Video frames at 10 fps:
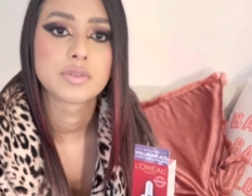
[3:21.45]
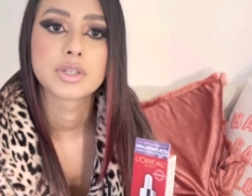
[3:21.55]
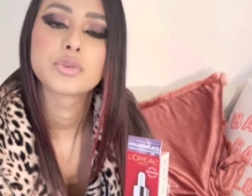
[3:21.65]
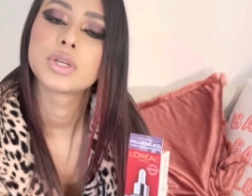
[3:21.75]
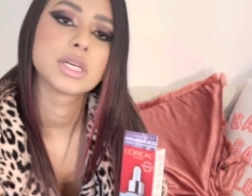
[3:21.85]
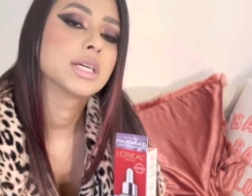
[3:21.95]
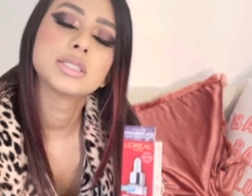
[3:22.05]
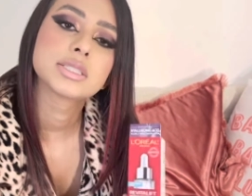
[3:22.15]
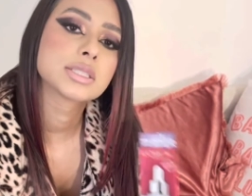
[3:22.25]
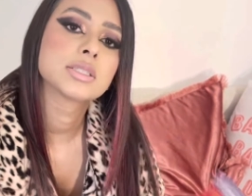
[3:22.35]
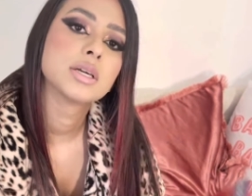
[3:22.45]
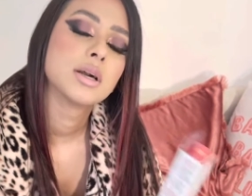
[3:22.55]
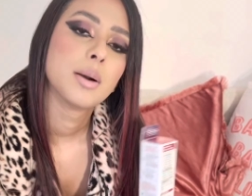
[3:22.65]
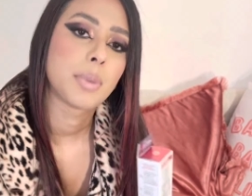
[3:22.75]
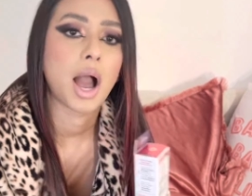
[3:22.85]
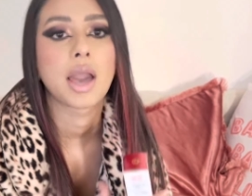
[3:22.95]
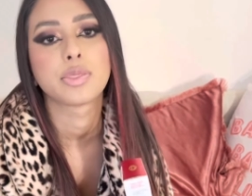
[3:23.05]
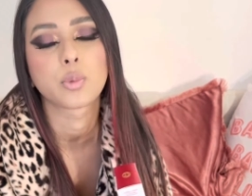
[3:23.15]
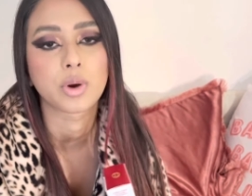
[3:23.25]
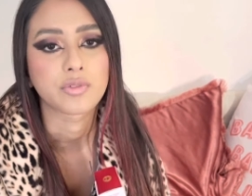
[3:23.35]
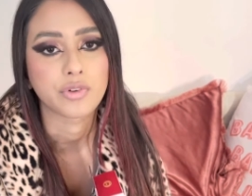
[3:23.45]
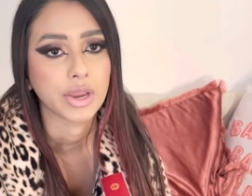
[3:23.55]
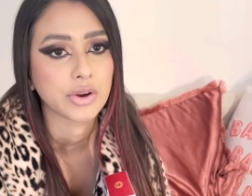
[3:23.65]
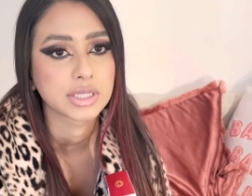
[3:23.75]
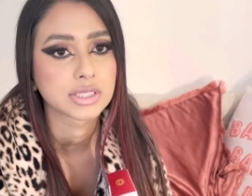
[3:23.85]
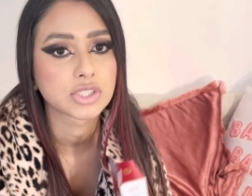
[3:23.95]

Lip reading: ingredients behind the word fragrance.